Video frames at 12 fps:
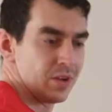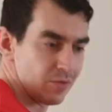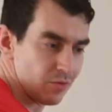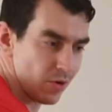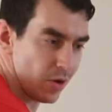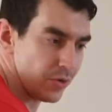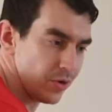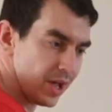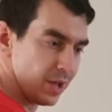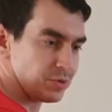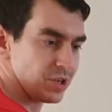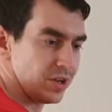Roll your
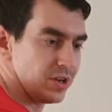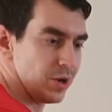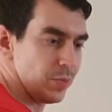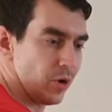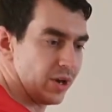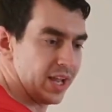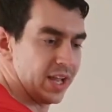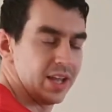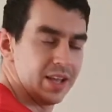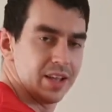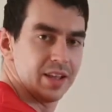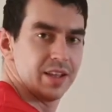hips under your body,
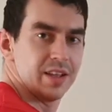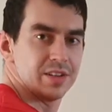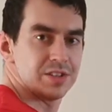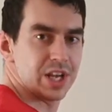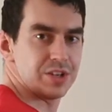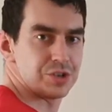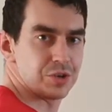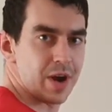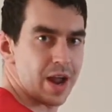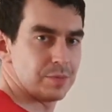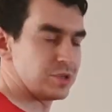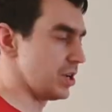tense your
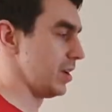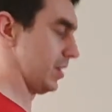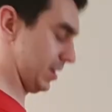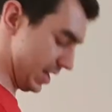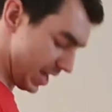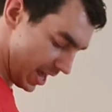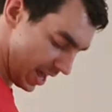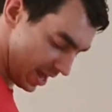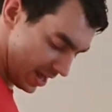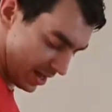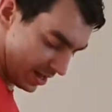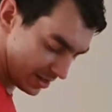abs here,
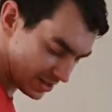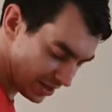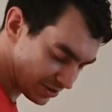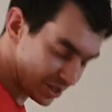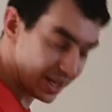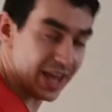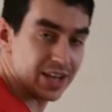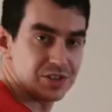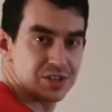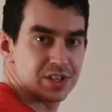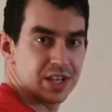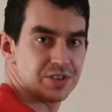tense the
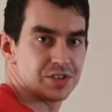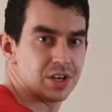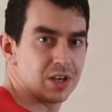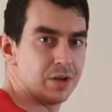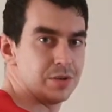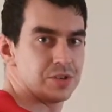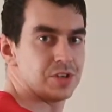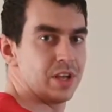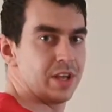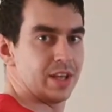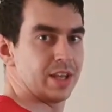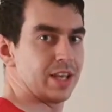legs, tense the glutes.
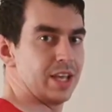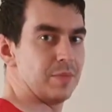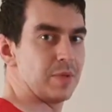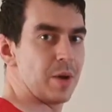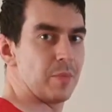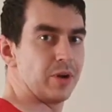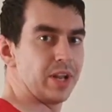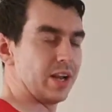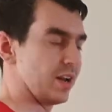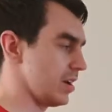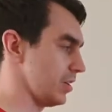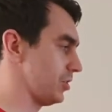Keep that body in
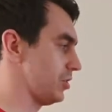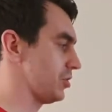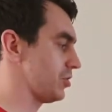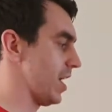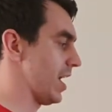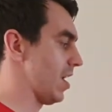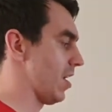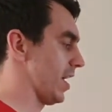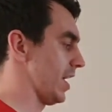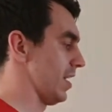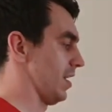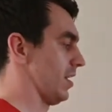a nice straight
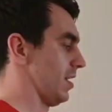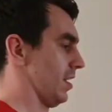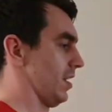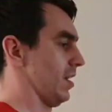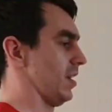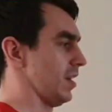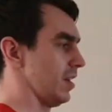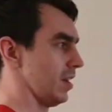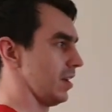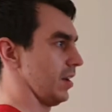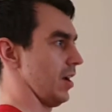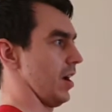line
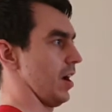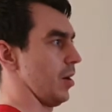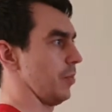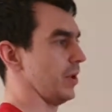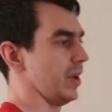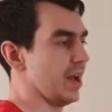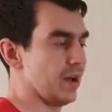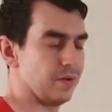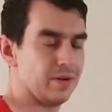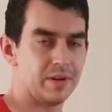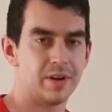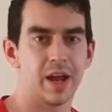going up and
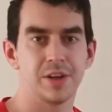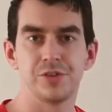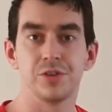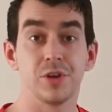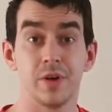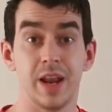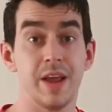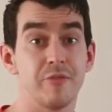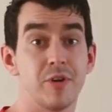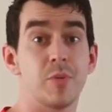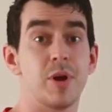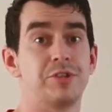down. As you're doing
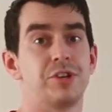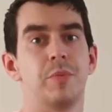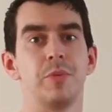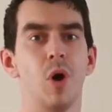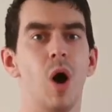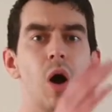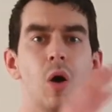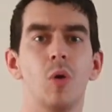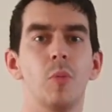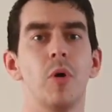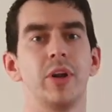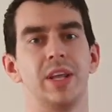every press-up, your
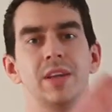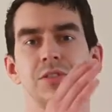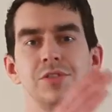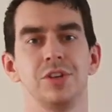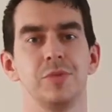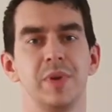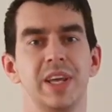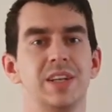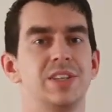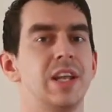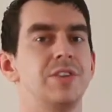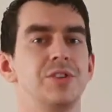whole body should be in
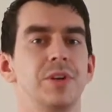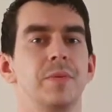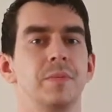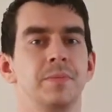tension.